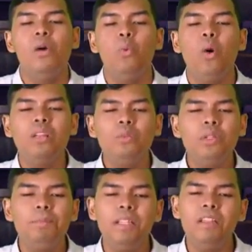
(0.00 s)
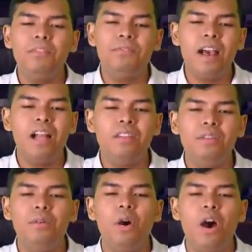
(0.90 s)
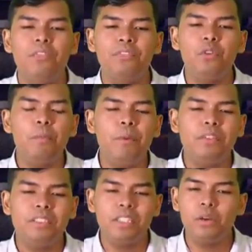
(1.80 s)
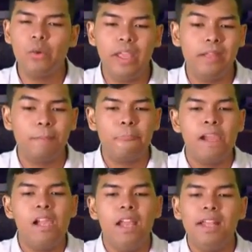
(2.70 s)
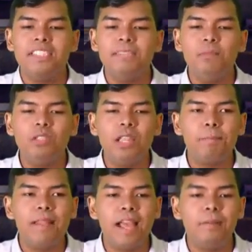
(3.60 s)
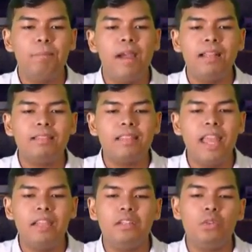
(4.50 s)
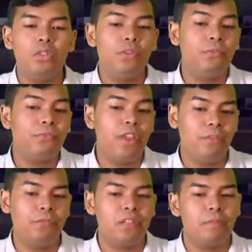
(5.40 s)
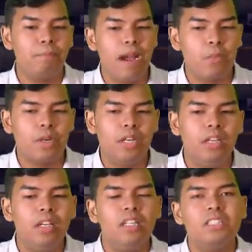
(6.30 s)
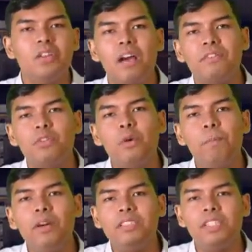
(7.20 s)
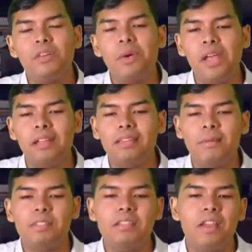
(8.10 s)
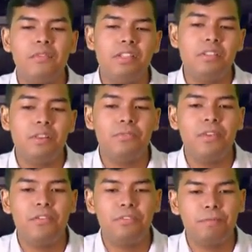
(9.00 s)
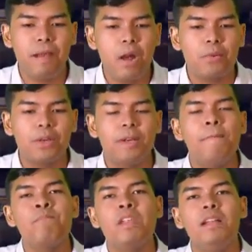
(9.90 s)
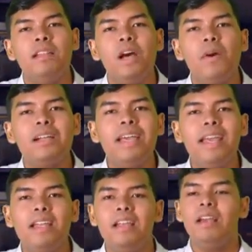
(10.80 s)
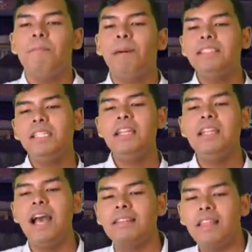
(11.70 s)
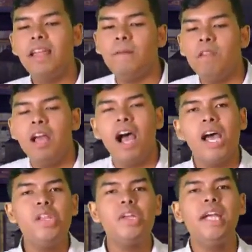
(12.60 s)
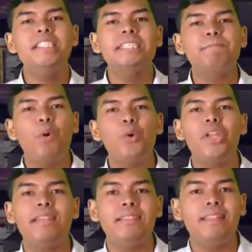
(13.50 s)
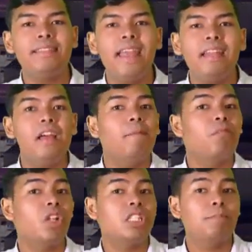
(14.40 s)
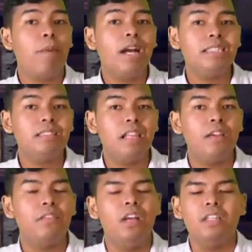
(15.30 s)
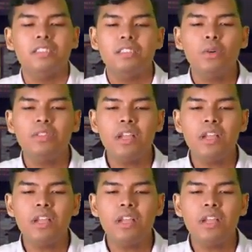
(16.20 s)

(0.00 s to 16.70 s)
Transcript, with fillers: What would be the value of two point zero eight is multiplied by ten to the fifth power? So you have two point zero eight times ten raised to the fifth power. Now again, pansinin natin, ano yung exponent ni ten? That's positive. So